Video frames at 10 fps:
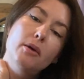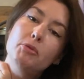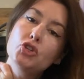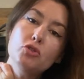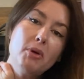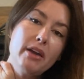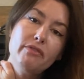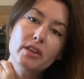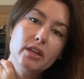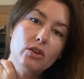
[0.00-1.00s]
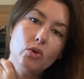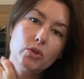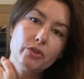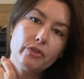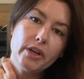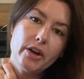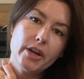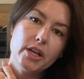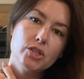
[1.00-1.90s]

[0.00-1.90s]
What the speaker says: but you might feel it in a whole different area.